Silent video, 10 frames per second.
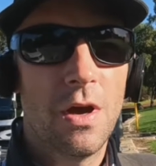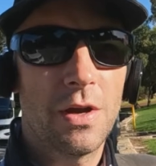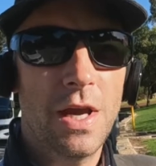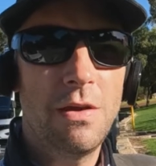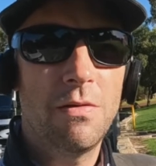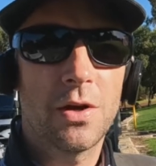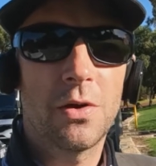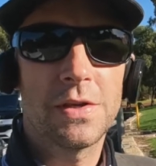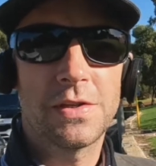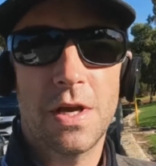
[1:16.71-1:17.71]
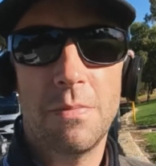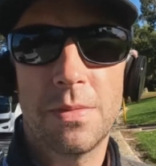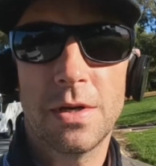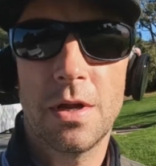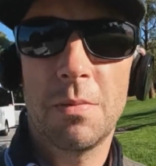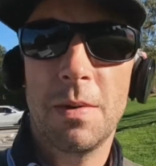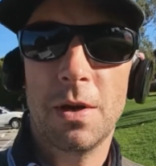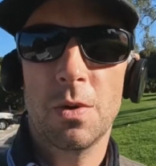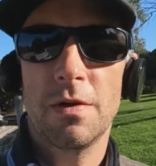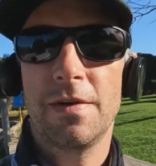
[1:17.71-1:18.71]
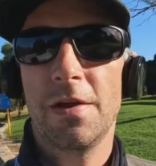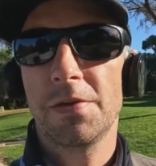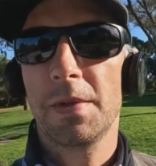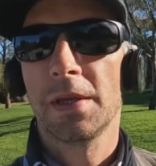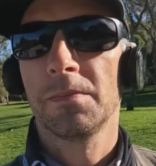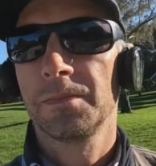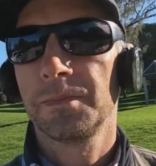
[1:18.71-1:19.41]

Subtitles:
Okay, I'll go get set up and I'll be back when I've found something.